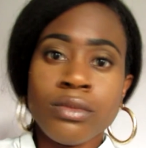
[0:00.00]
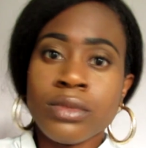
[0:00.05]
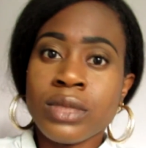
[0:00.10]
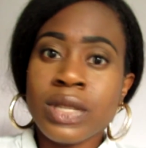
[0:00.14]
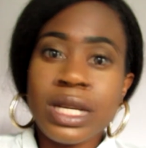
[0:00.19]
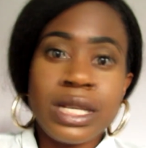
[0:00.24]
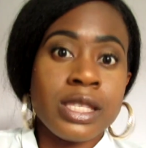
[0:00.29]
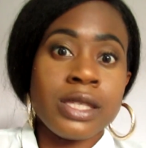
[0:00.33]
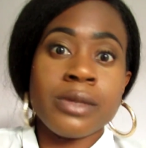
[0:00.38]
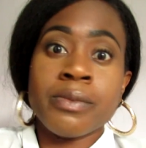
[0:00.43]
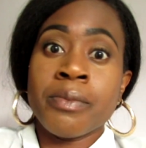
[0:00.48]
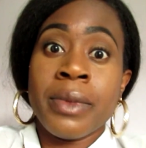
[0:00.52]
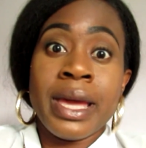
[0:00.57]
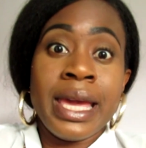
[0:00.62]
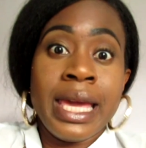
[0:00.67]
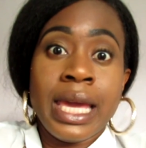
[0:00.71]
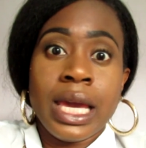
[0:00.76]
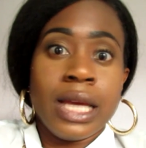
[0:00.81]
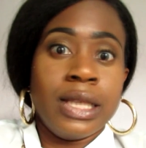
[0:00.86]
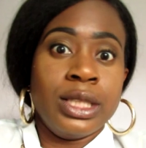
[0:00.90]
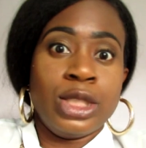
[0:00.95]
does
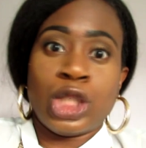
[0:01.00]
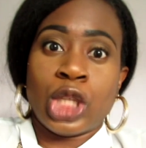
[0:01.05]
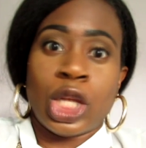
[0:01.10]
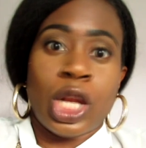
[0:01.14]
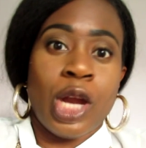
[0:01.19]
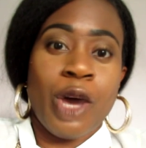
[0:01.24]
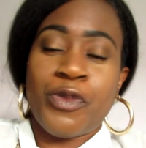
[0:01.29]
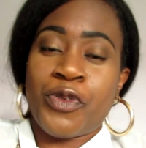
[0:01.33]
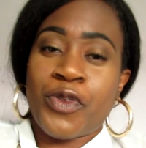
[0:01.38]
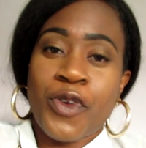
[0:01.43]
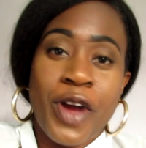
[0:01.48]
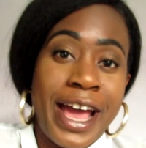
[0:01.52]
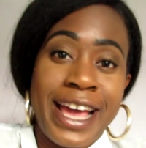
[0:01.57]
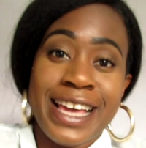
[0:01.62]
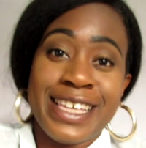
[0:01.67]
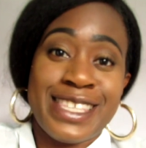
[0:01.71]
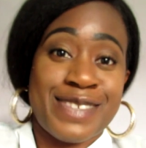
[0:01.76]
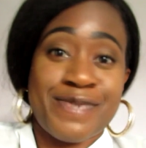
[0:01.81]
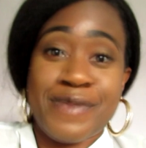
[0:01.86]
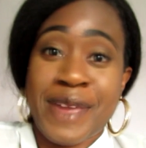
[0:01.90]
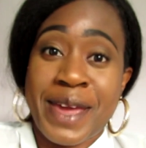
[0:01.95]
eating jollof
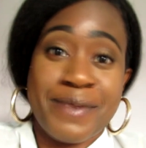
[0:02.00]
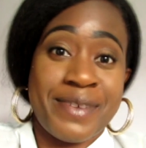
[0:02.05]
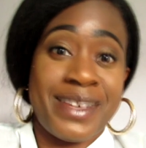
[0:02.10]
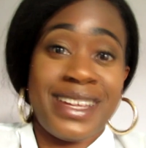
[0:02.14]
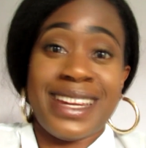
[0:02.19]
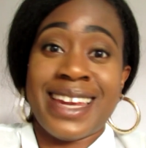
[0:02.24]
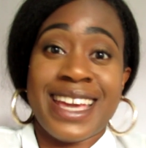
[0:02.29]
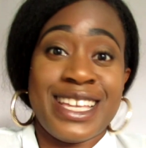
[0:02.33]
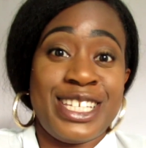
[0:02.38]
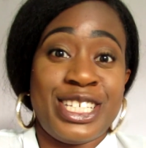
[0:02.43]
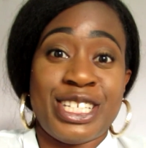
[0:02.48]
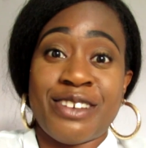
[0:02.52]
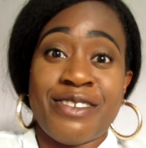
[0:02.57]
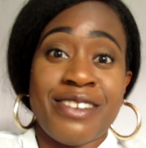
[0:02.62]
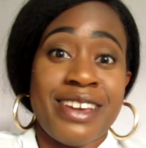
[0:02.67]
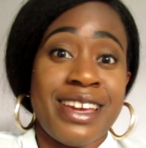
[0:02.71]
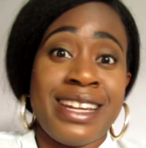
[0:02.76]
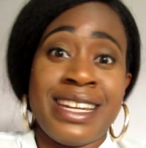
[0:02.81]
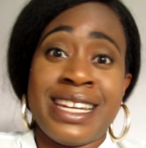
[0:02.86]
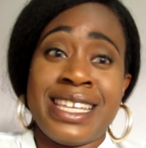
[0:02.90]
rice make me Nigerian?